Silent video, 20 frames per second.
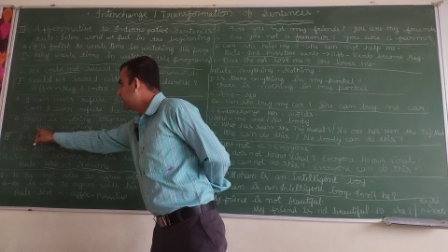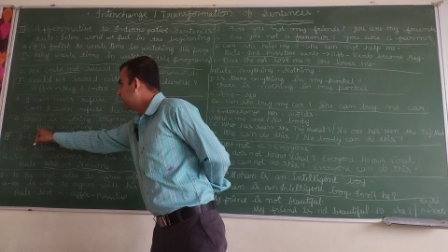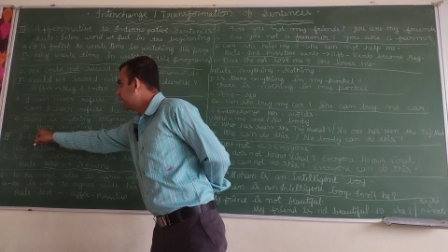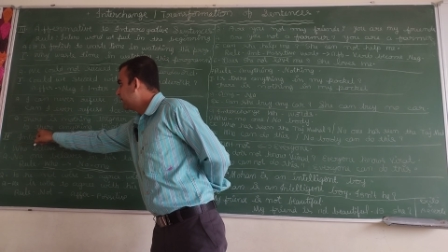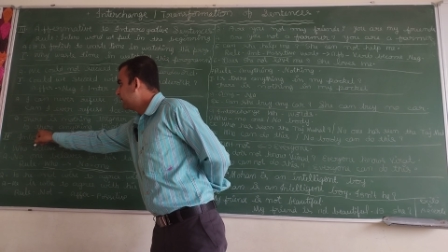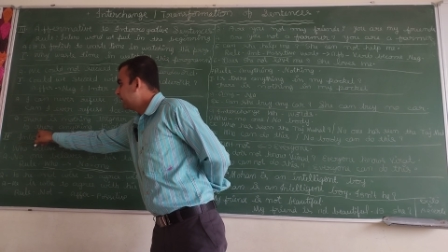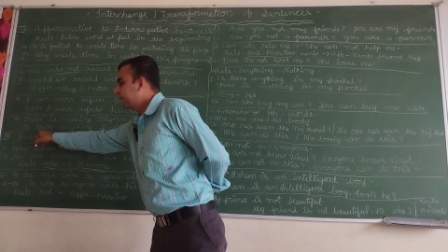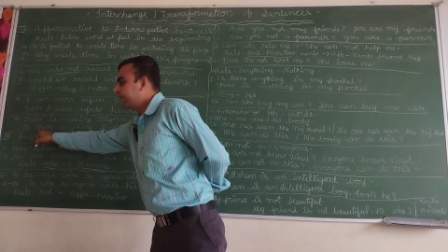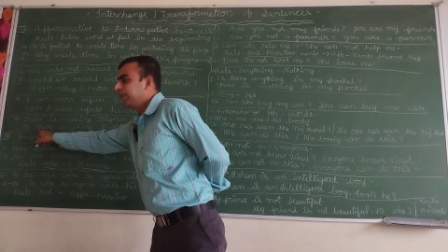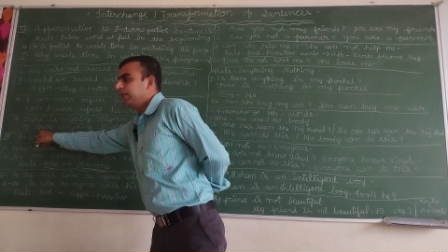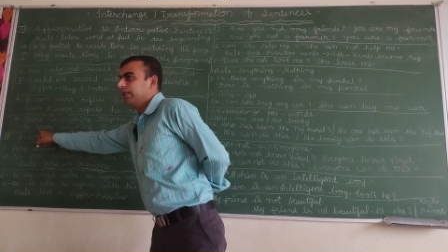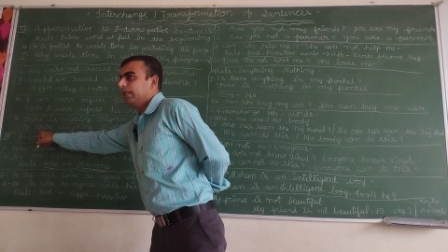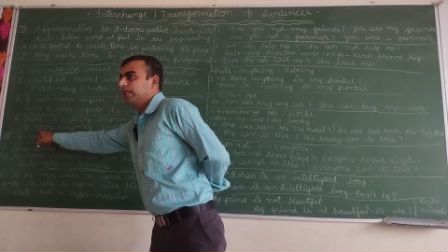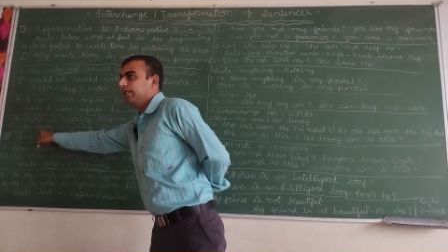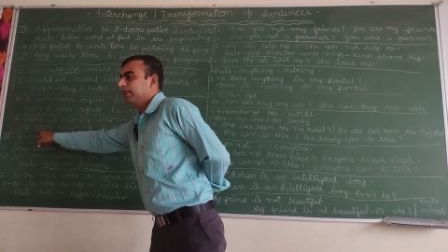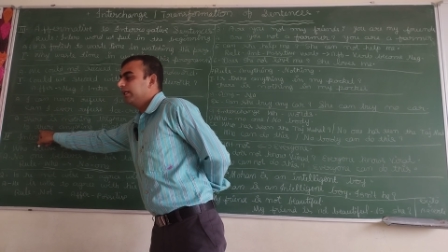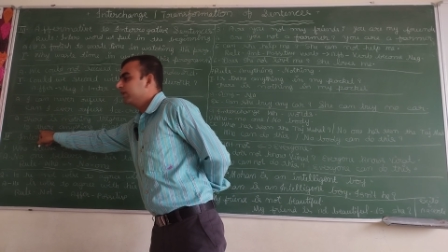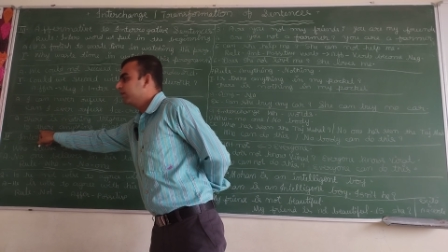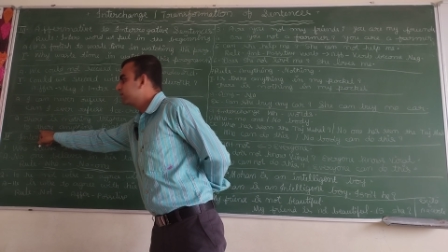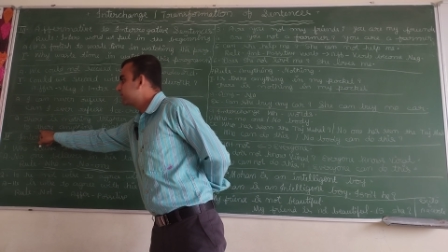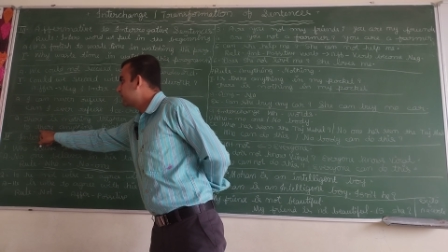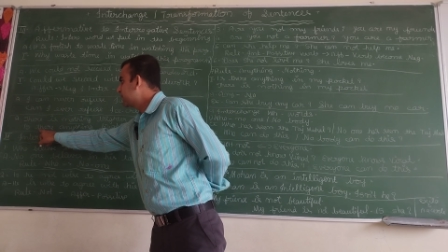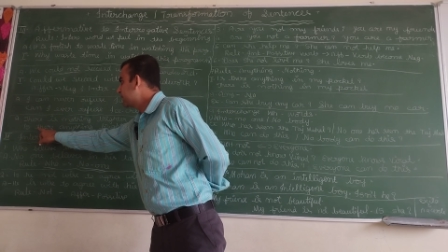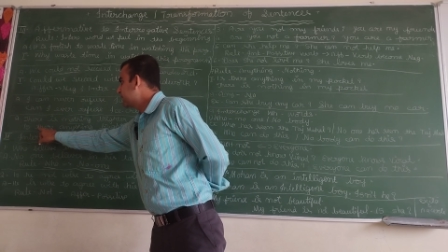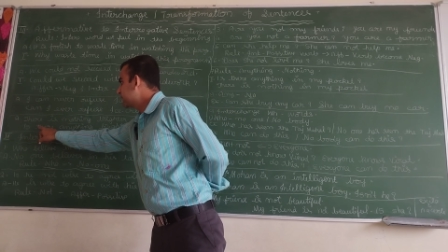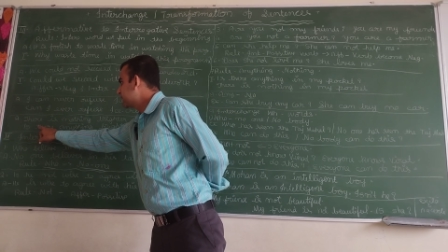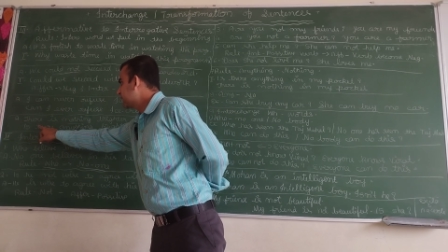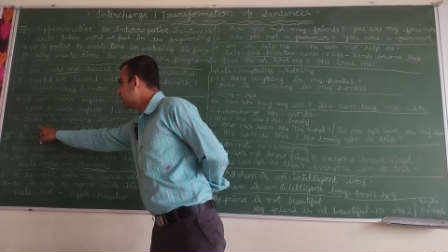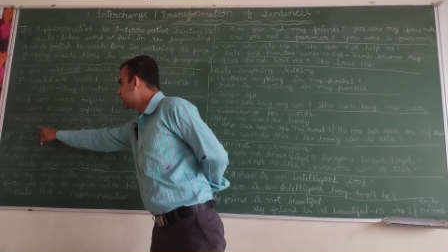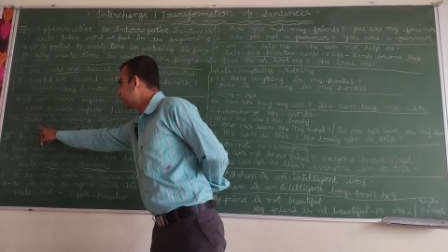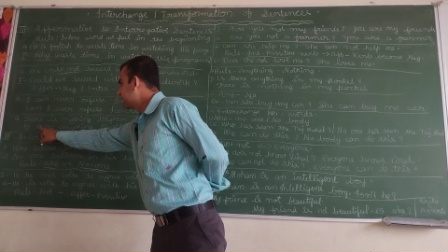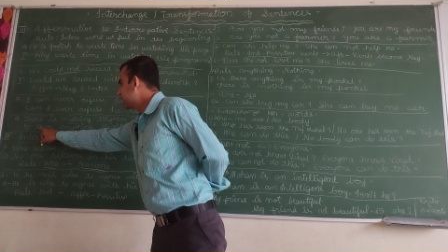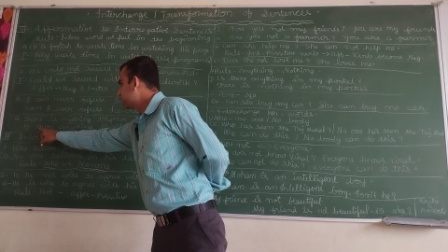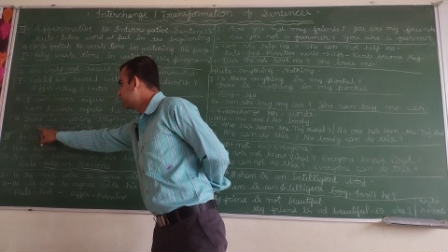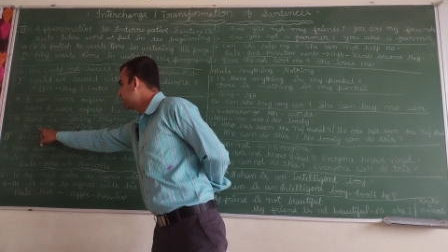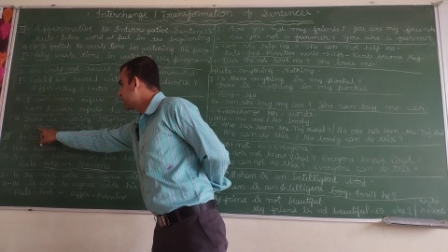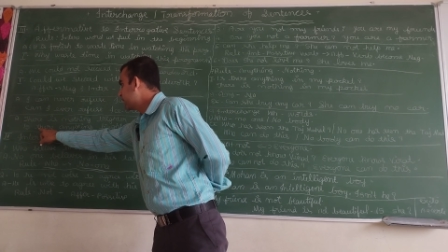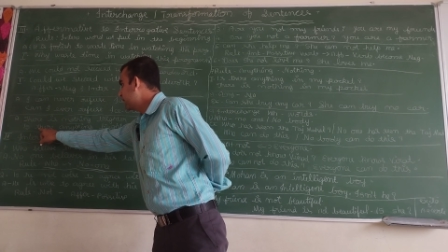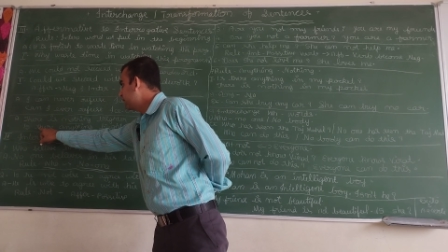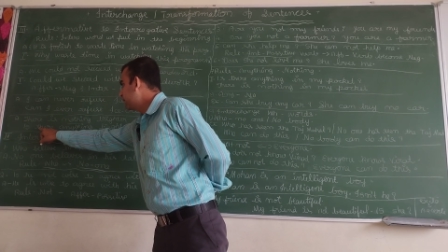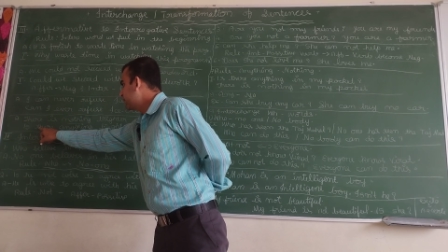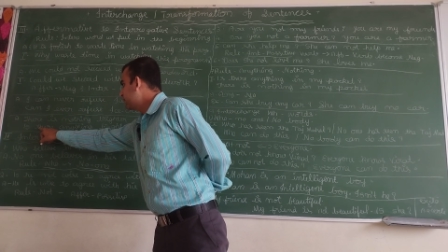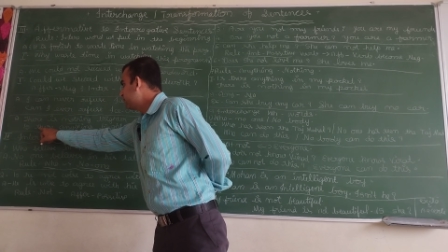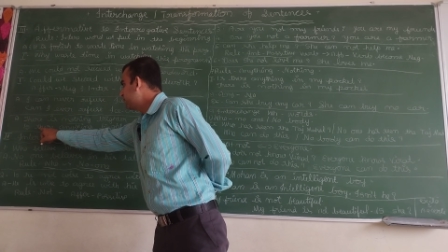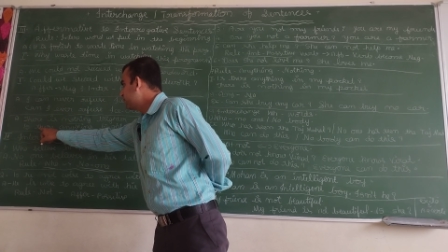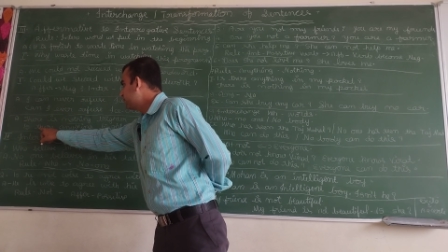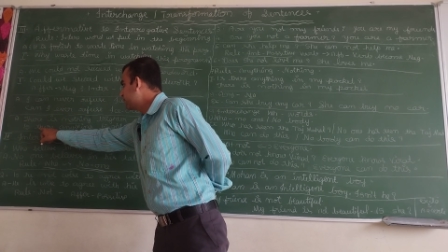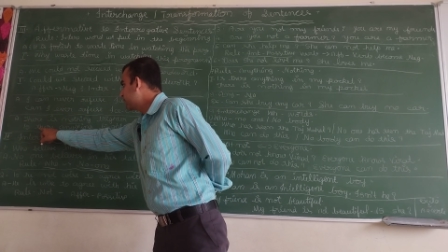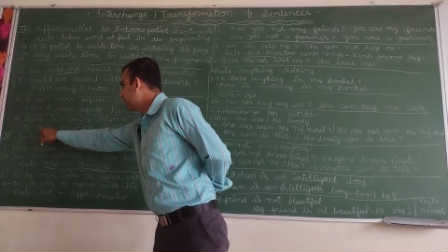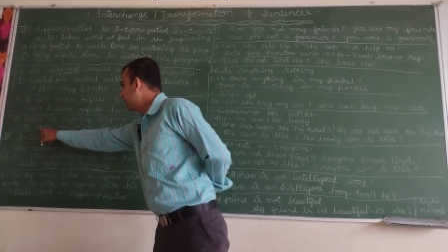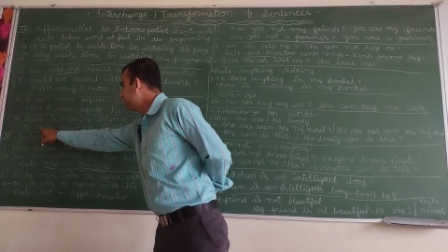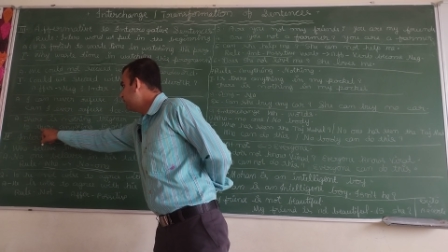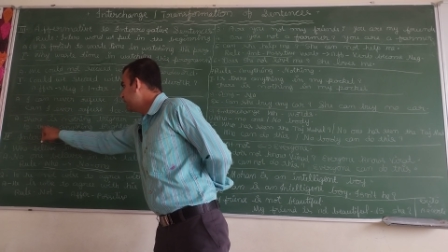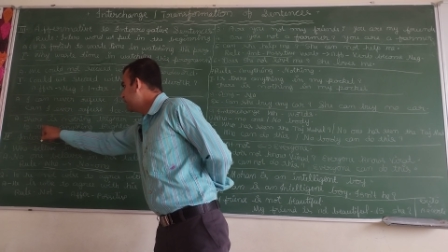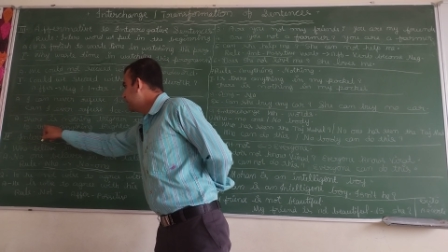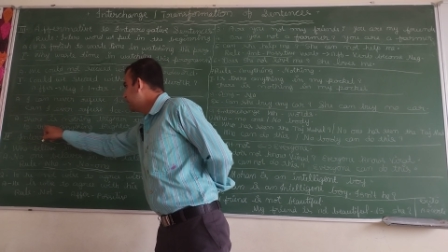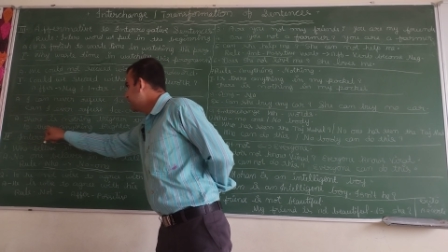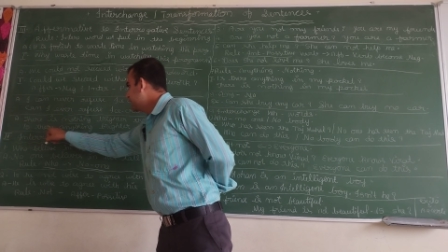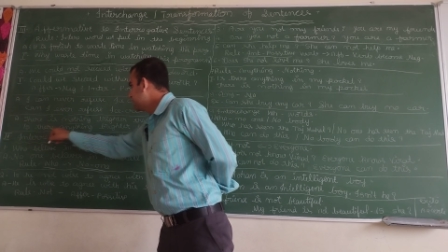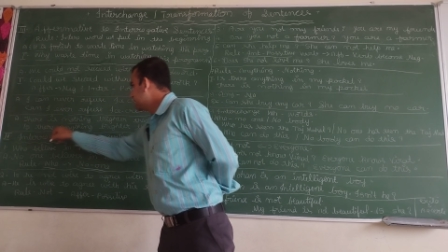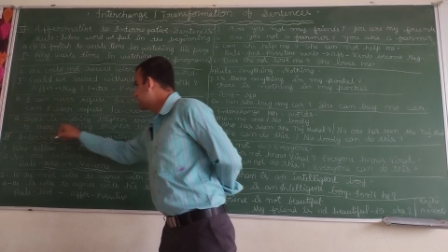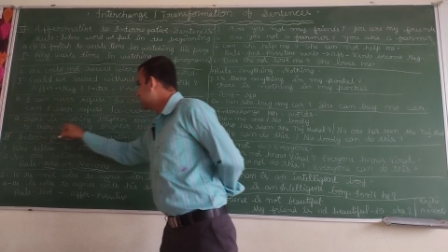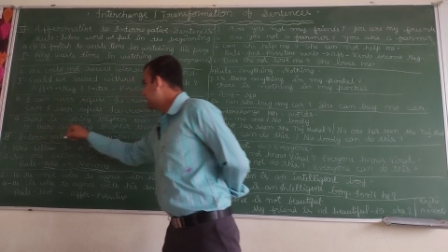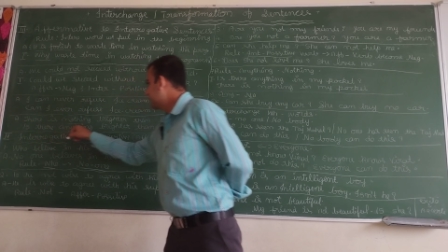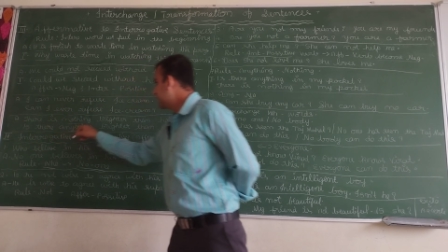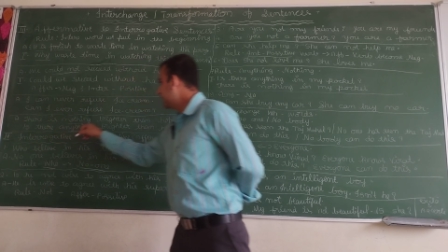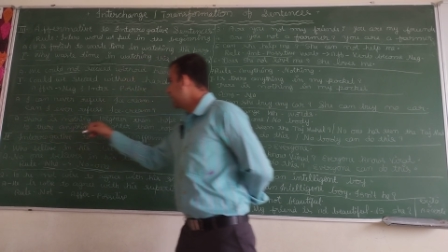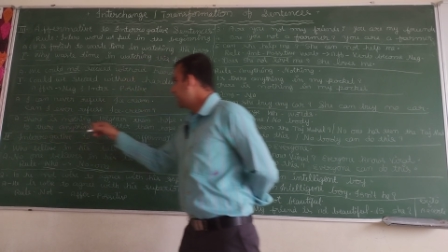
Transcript: In an interrogative sentence, it will become, is there